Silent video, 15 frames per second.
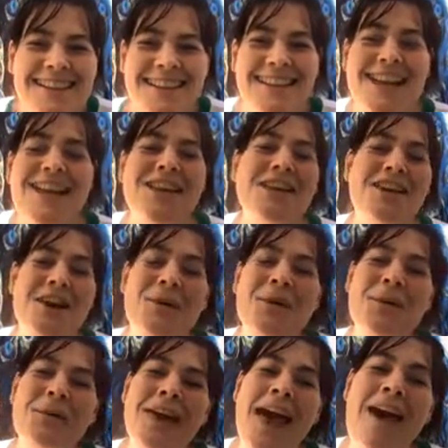you know
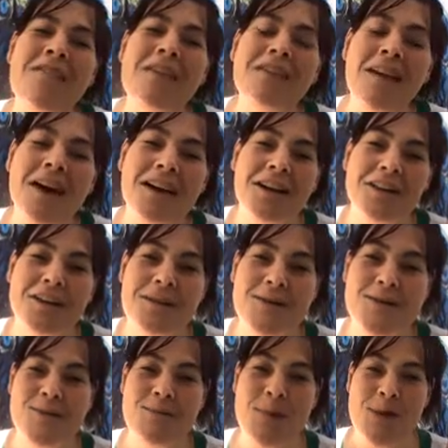what? We have a lot of
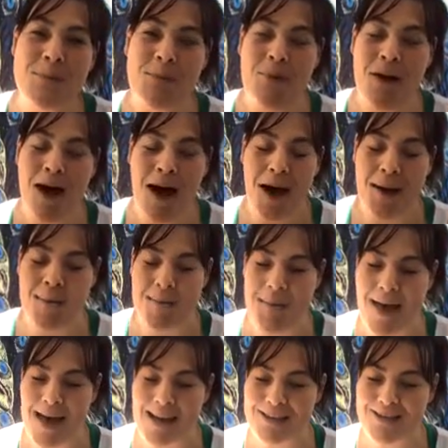those people.
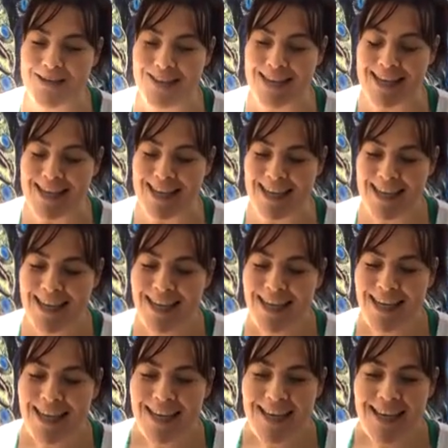Actually,
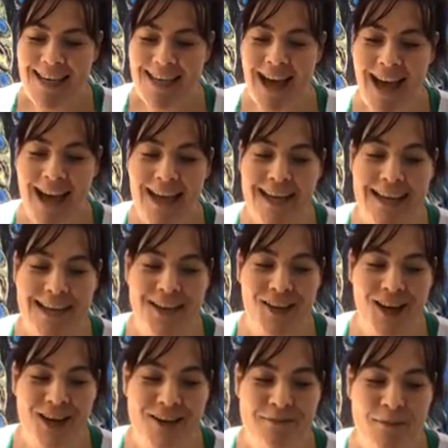I get a
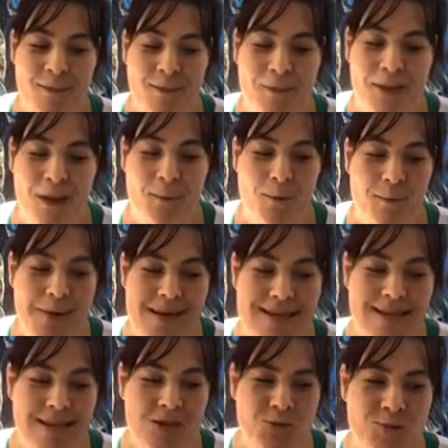lot of people that will
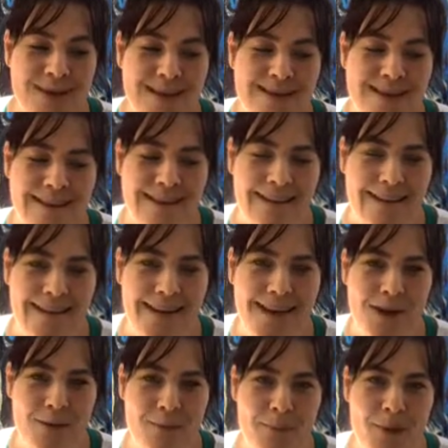message me and say, hey, I
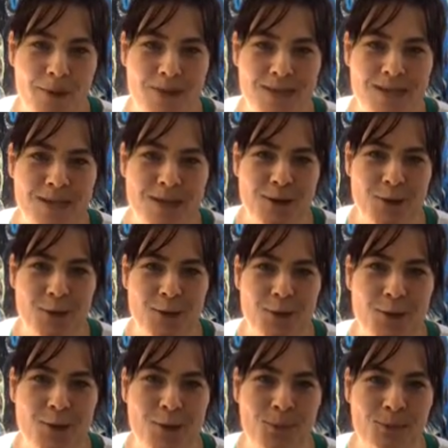don't post in
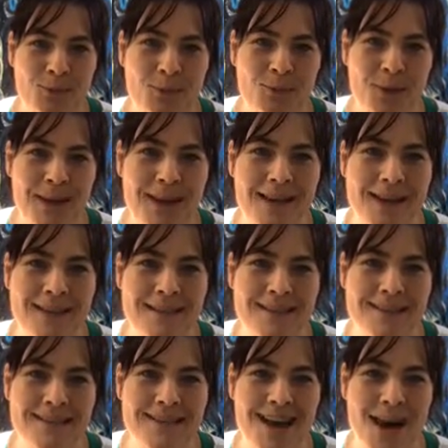group, but
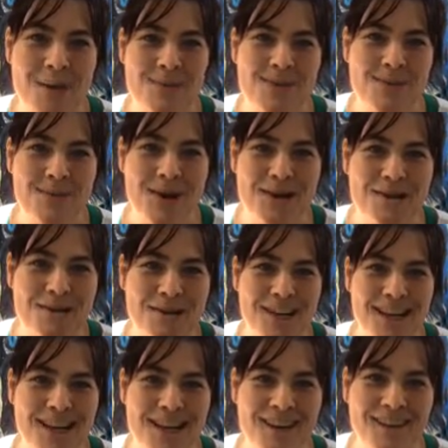I was
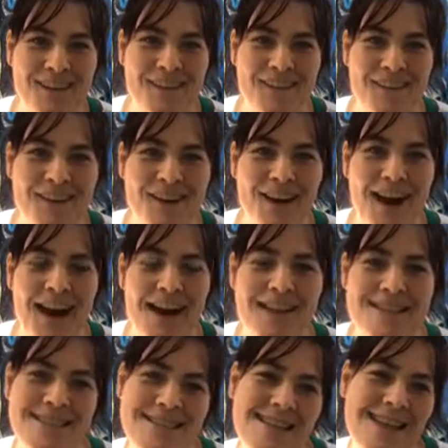wondering, or I
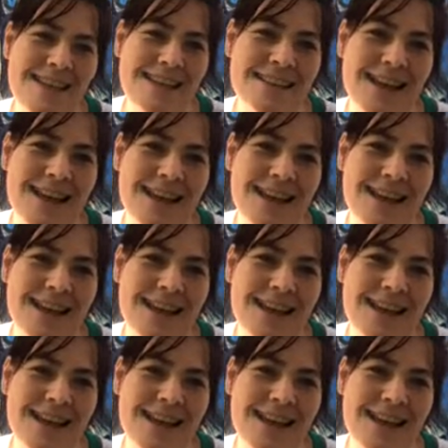see a lot